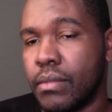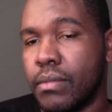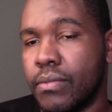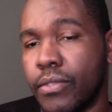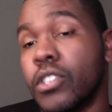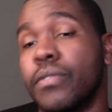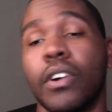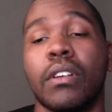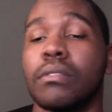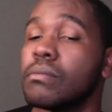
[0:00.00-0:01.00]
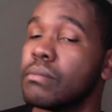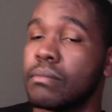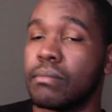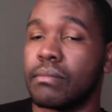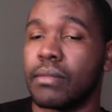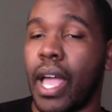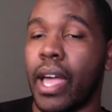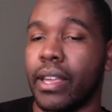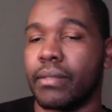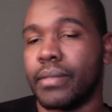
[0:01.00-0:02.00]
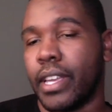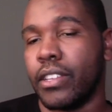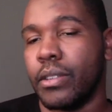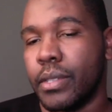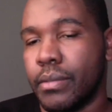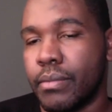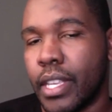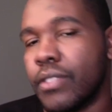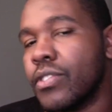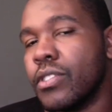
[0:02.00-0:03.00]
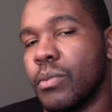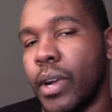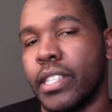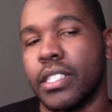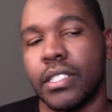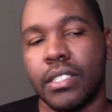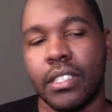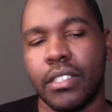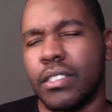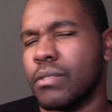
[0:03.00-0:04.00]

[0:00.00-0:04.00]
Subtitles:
First of all, hi, how you doing? Thanks for watching till